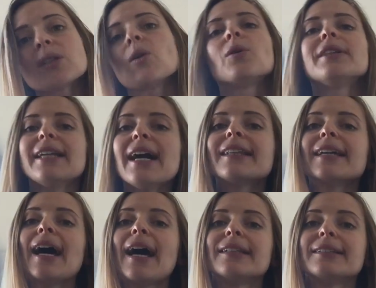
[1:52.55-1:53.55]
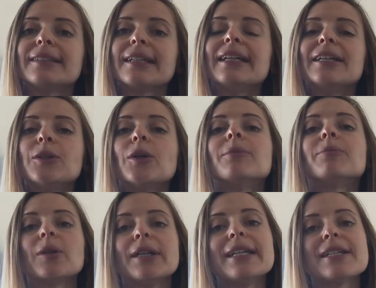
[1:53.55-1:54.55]
On the other hand, your
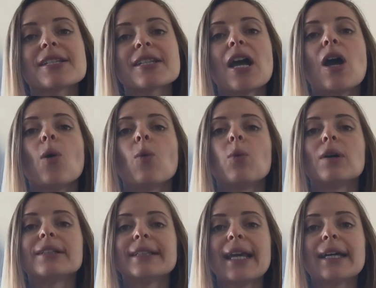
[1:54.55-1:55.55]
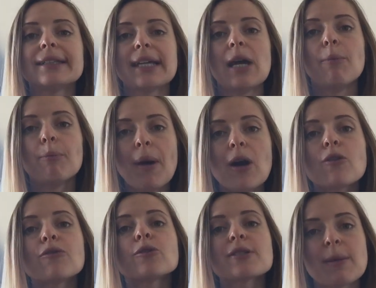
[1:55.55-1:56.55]
employees will get a
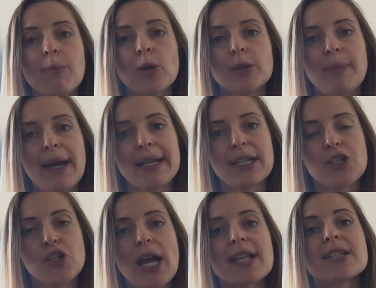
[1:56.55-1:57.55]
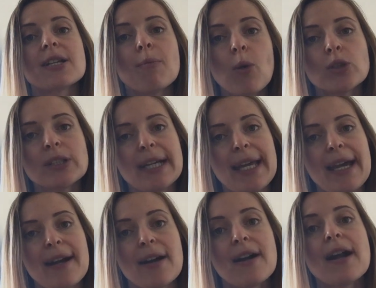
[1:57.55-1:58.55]
powerful support package as a remote
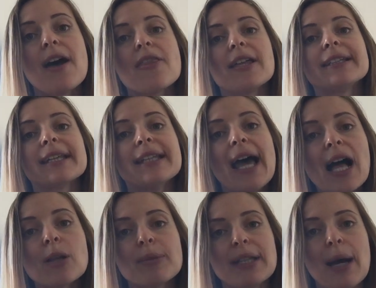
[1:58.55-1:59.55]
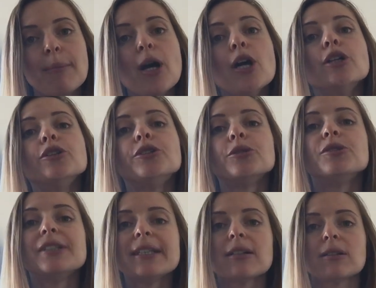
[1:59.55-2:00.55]
care that can help them to
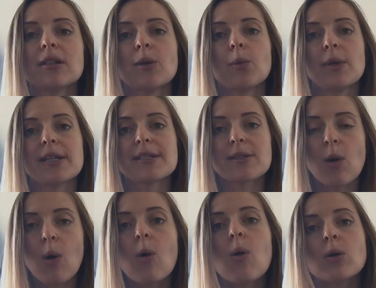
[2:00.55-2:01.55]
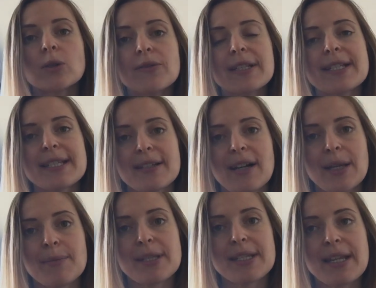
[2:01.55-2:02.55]
deal with all of these
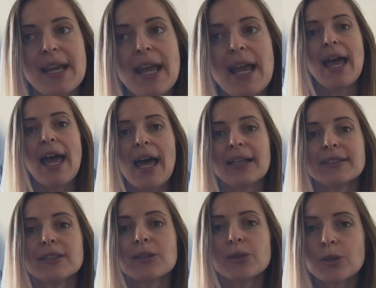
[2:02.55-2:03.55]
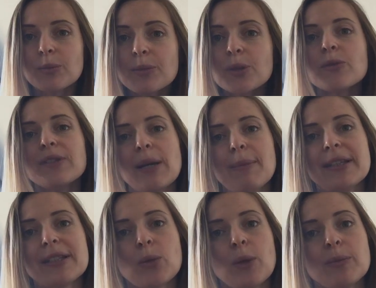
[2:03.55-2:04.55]
times and to improve their
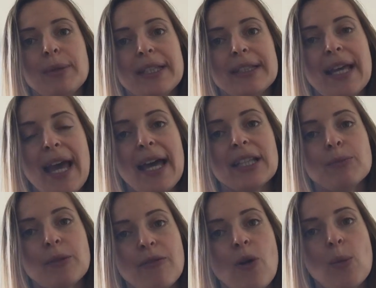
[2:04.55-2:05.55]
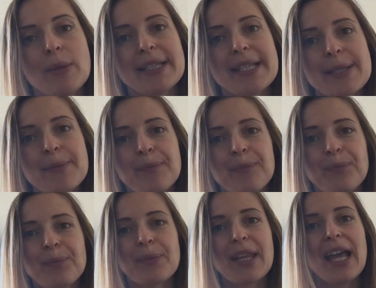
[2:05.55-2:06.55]
mental well-being and performance.
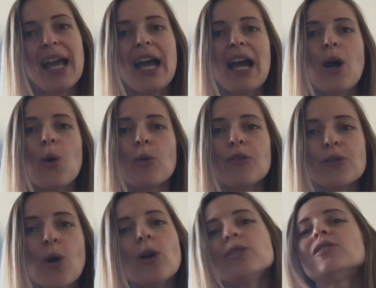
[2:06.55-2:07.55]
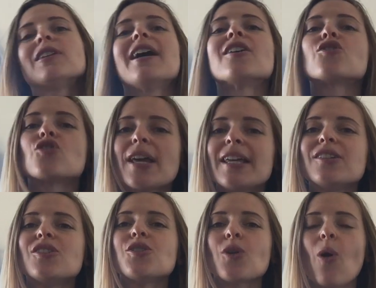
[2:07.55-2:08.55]
We've got a
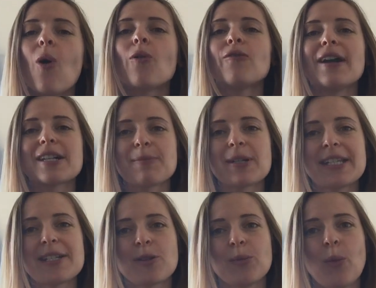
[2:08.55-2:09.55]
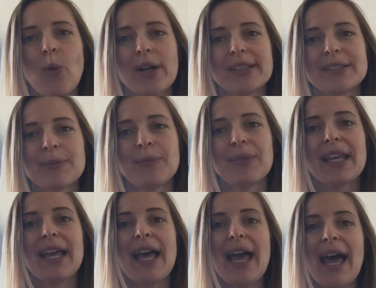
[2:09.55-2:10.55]
range of expertise on board
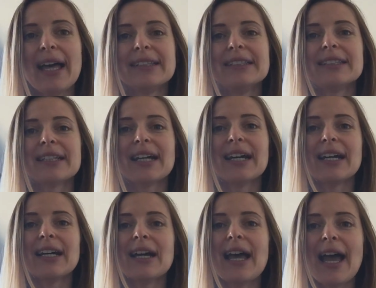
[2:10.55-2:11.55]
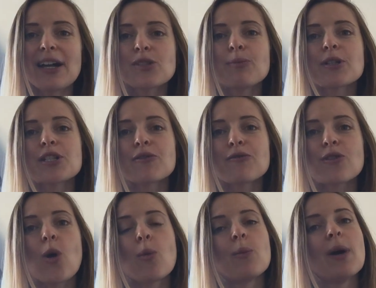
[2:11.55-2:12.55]
and uh, experts
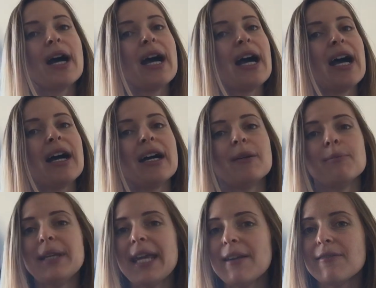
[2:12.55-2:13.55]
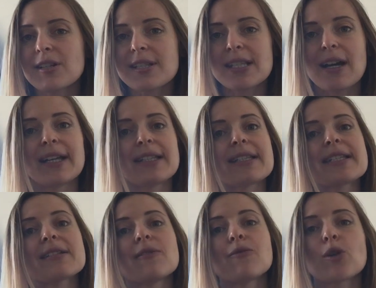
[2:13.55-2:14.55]
from behavior
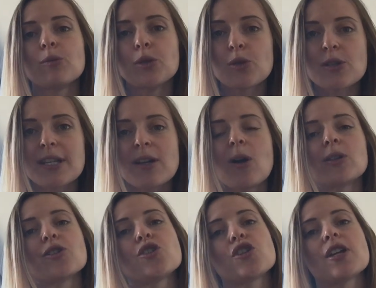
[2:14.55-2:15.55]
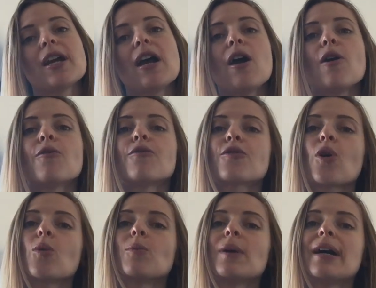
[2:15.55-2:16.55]
science, from neuropsychology,
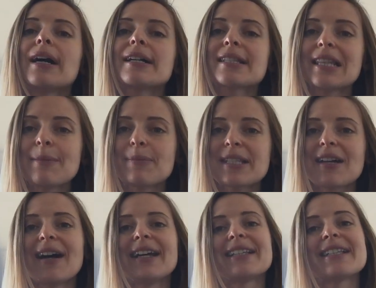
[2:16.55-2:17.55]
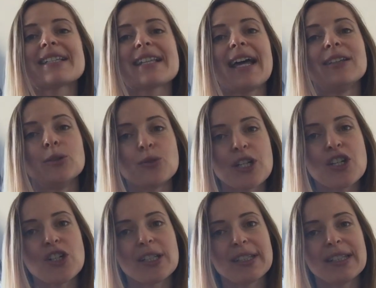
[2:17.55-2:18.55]
from sleep science and
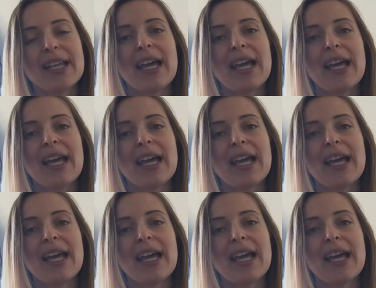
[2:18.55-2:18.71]
nutrition,